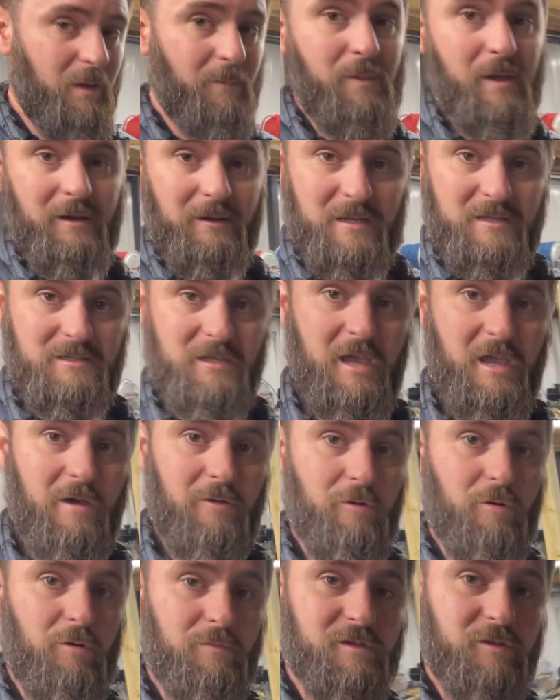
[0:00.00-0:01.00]
big
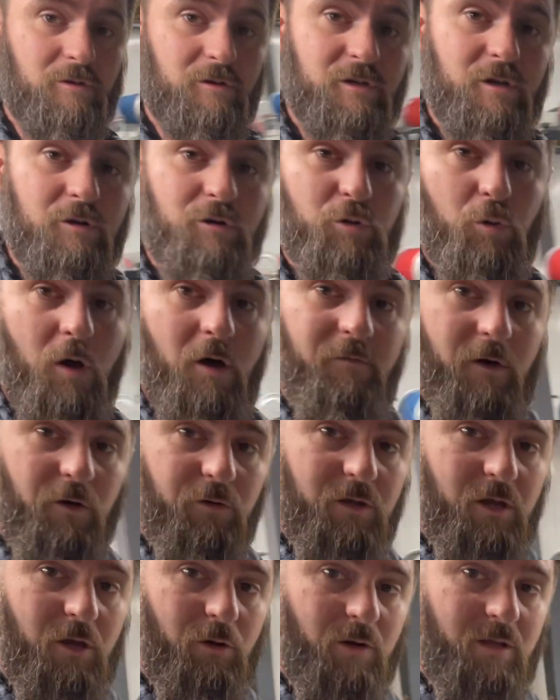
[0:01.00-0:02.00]
discount on them. So they're two 12
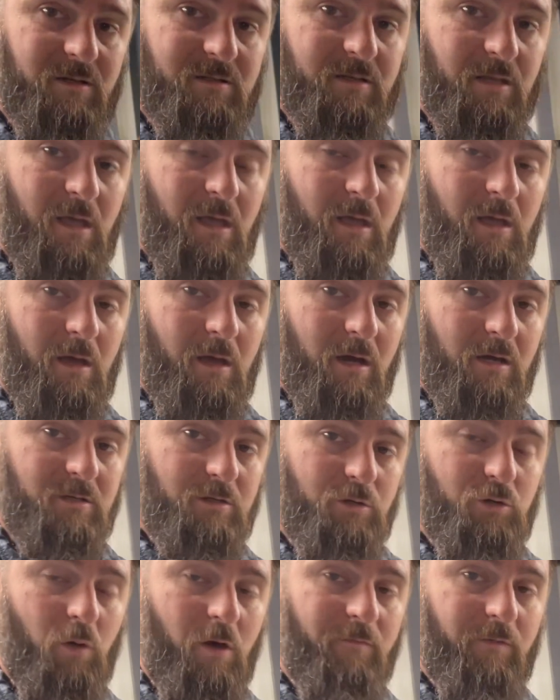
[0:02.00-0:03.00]
volt units, uh,
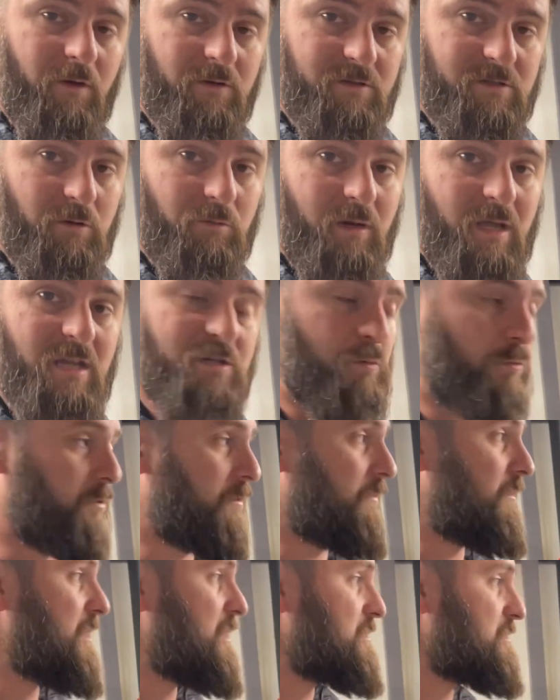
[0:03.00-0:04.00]
two 12 volts on each one
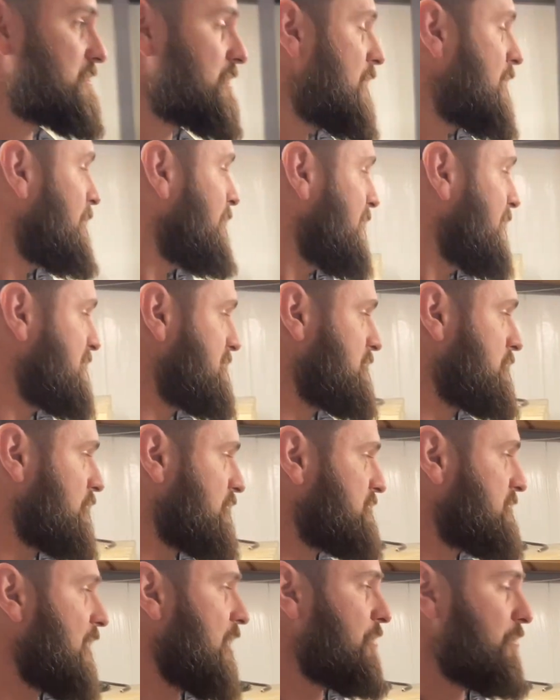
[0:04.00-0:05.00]
of these. This is our
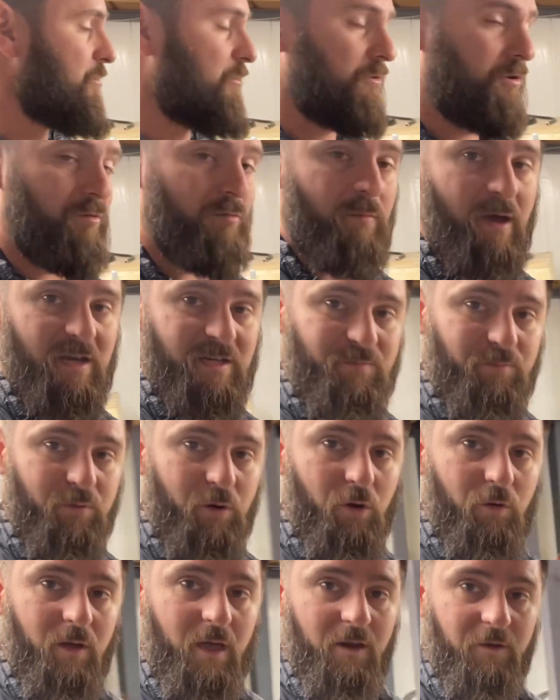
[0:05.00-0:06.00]
standard Lumax
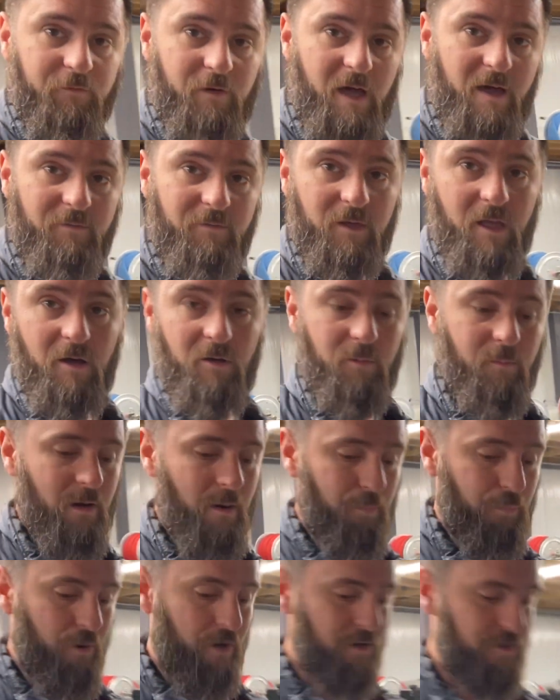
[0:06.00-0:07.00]
Pro. Got a five gallon a
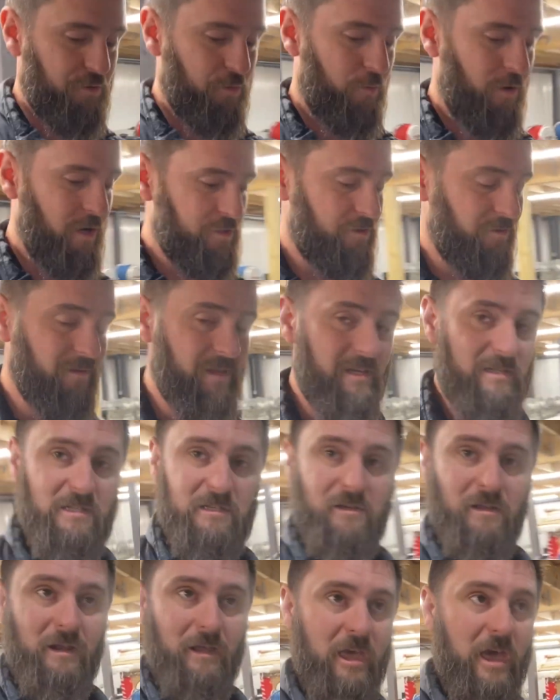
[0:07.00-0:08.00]
minute pressure washer. And this is
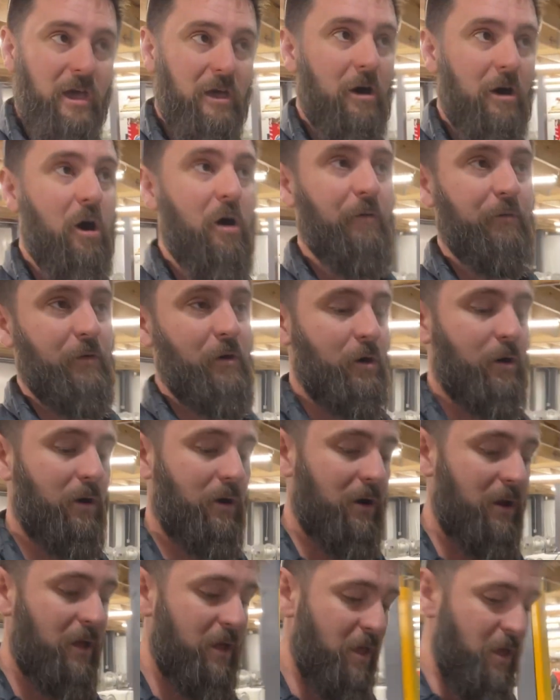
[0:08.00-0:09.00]
gonna kick off
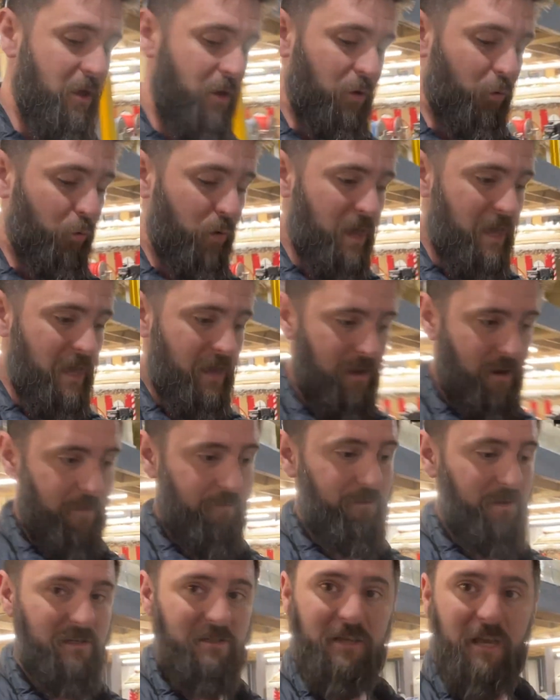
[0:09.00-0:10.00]
our week
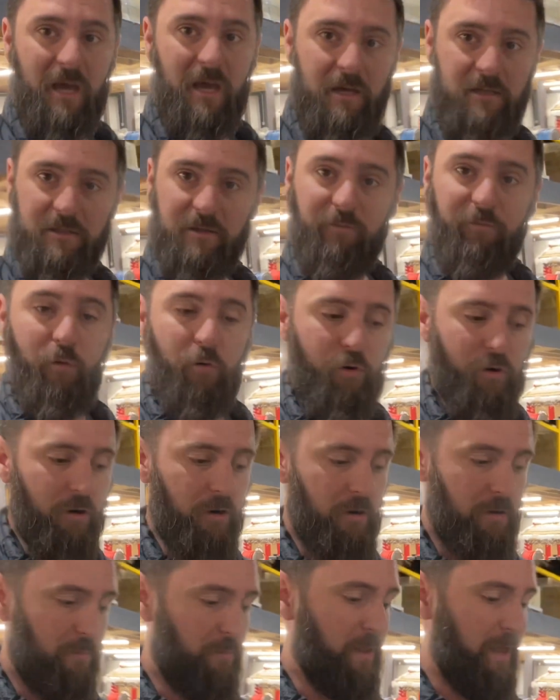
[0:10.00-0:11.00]
of discounts
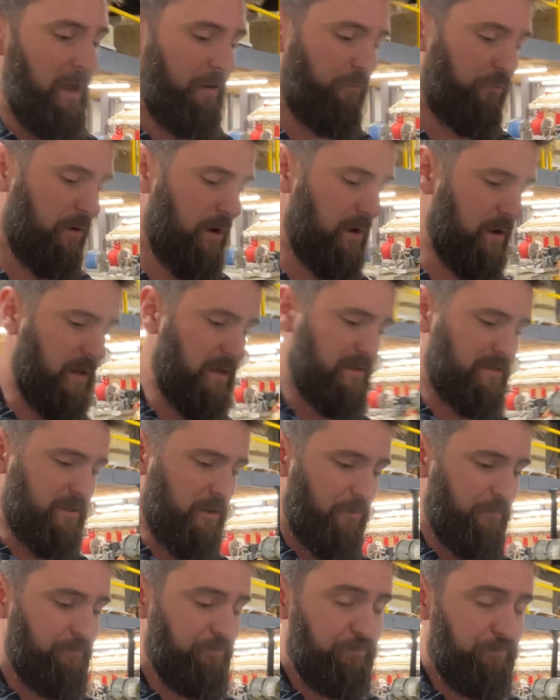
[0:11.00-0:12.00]
for Black Friday. So